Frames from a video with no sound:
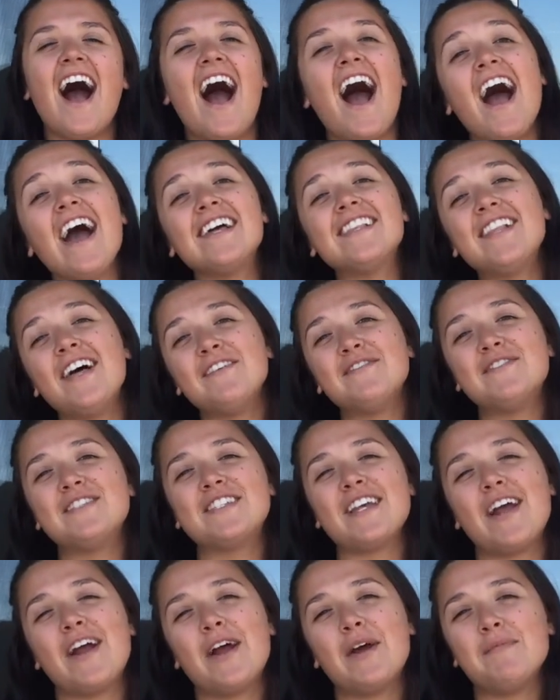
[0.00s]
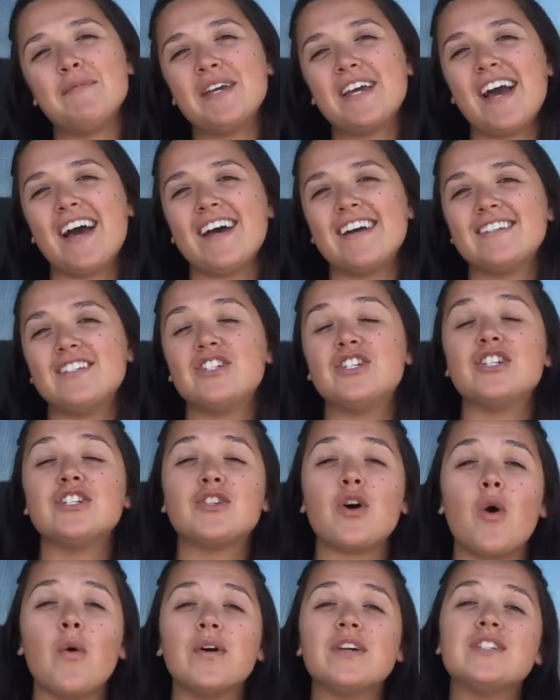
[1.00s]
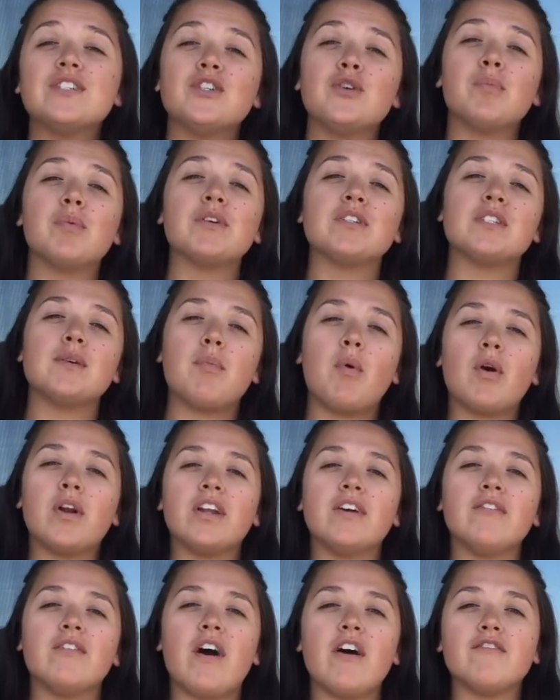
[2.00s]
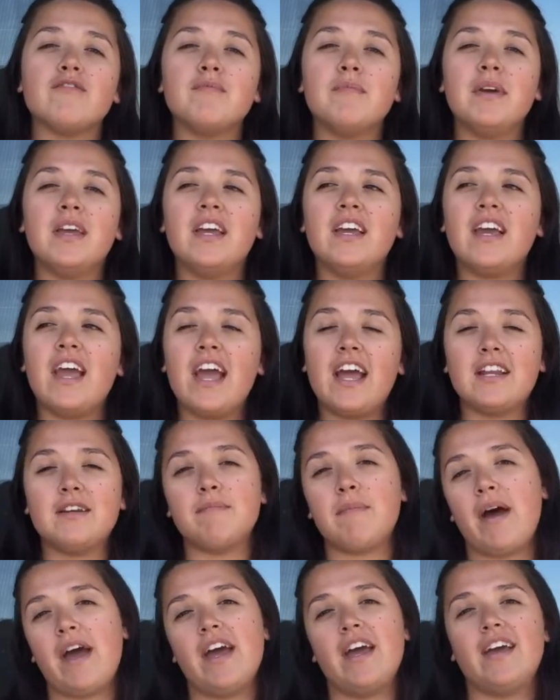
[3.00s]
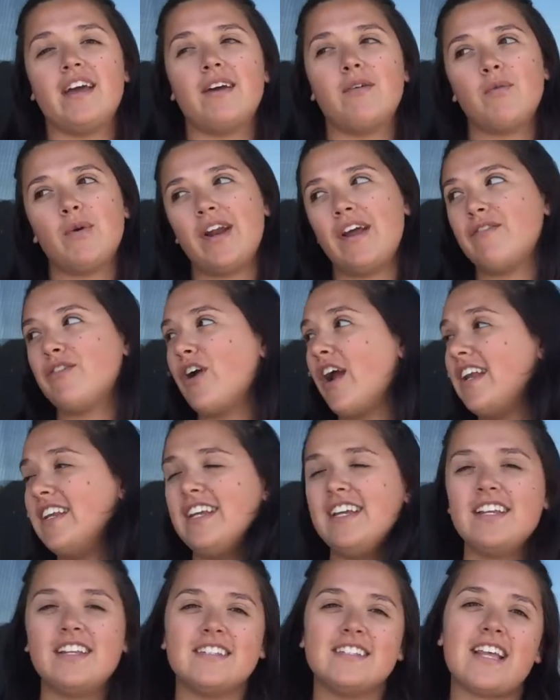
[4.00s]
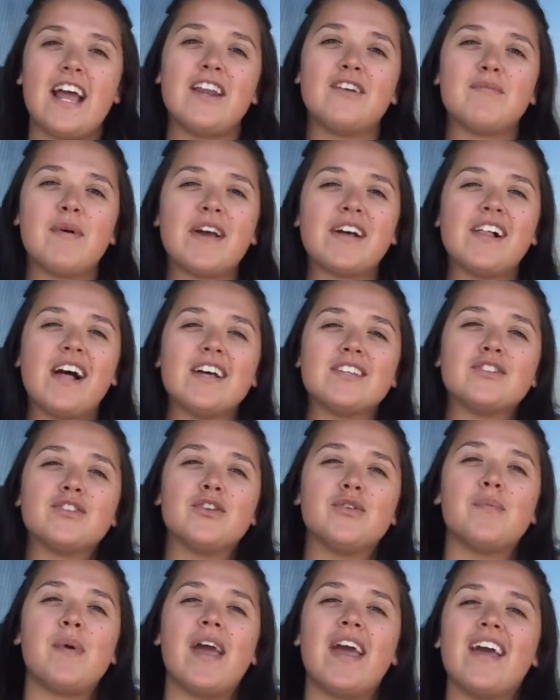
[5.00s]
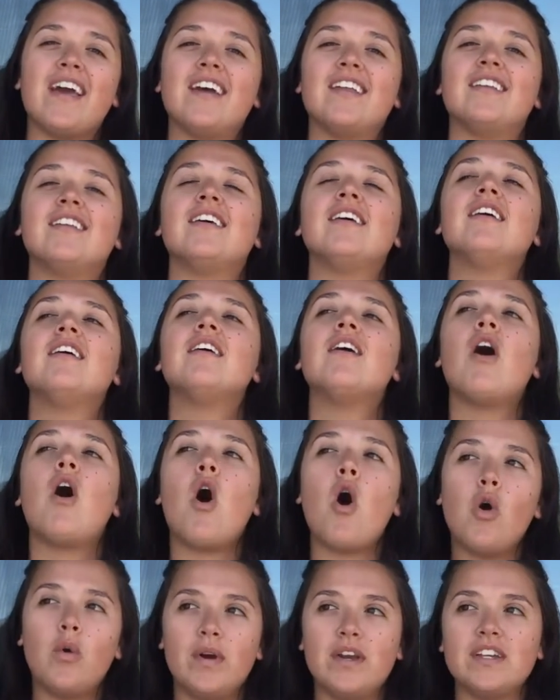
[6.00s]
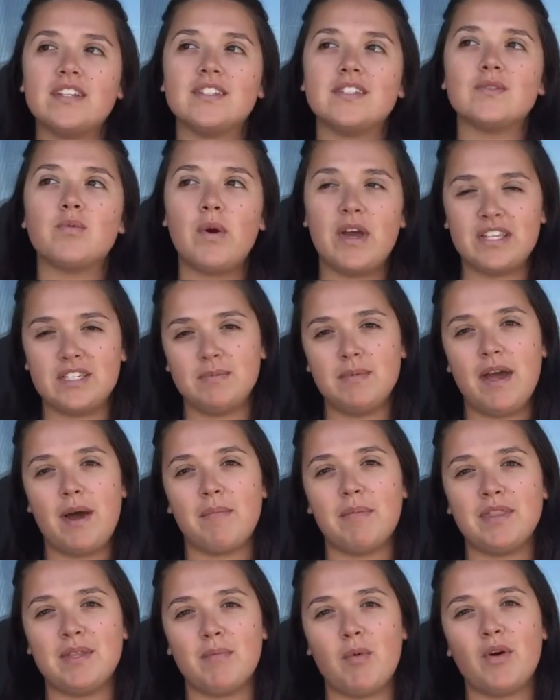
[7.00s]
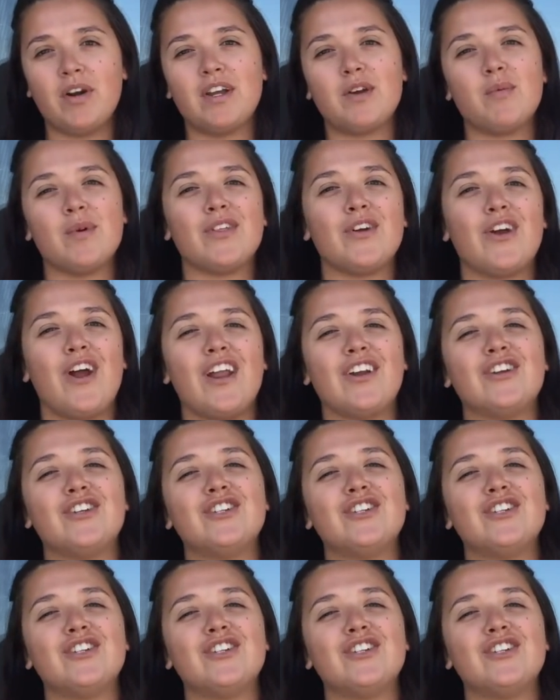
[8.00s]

I love Sarah because she's always super supportive of me and my whatever I need inside of my classroom and always wakes me up in the morning with her.